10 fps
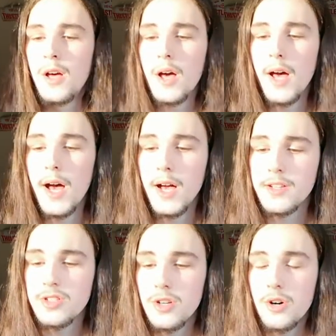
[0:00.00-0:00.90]

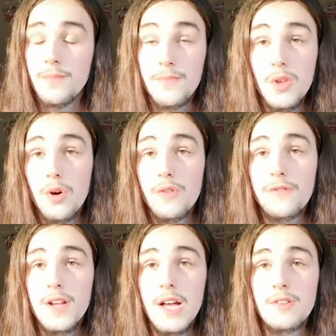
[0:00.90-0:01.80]
So
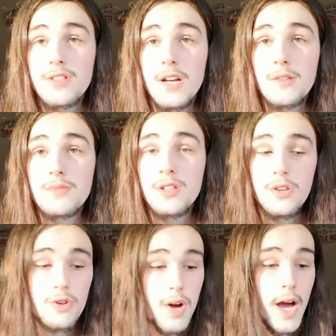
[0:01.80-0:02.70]
hopefully I was help to
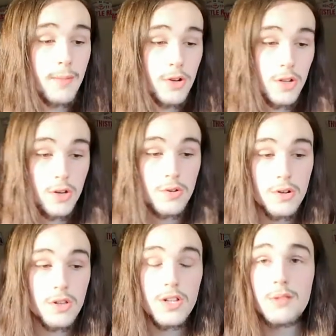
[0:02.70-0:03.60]
you. I'm gonna go
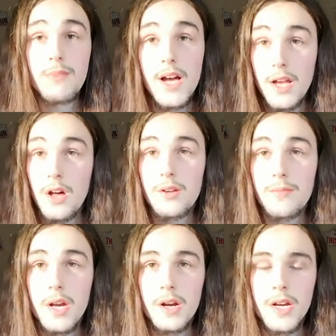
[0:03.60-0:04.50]
clean my other
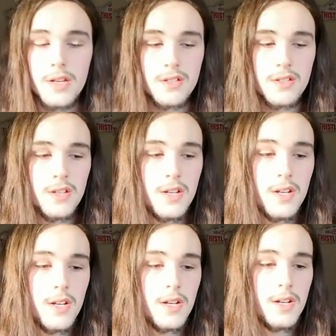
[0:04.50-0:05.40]
bearings
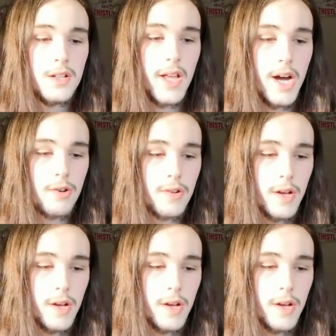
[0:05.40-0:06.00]
now.